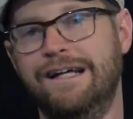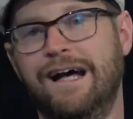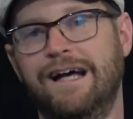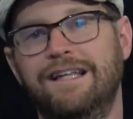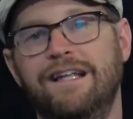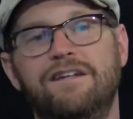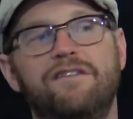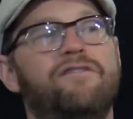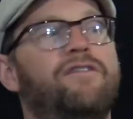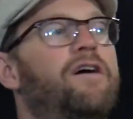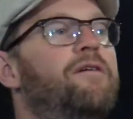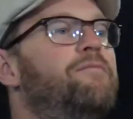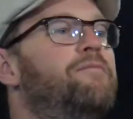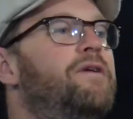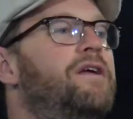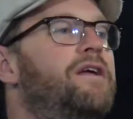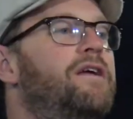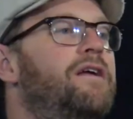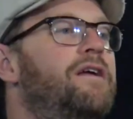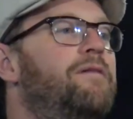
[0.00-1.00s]
And then you've got
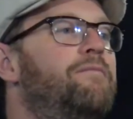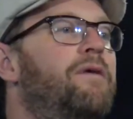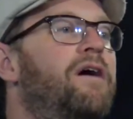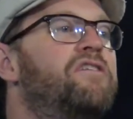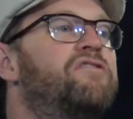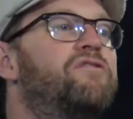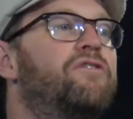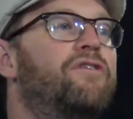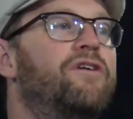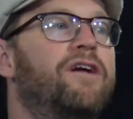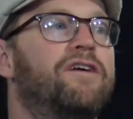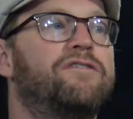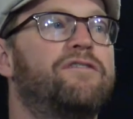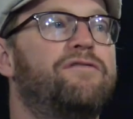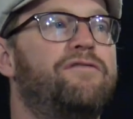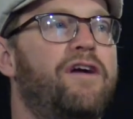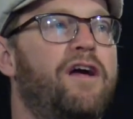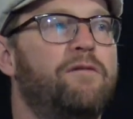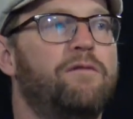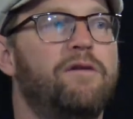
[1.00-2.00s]
me, my story as a
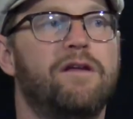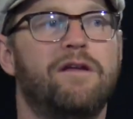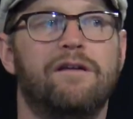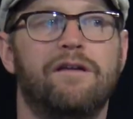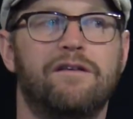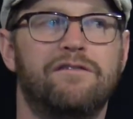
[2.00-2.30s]
family,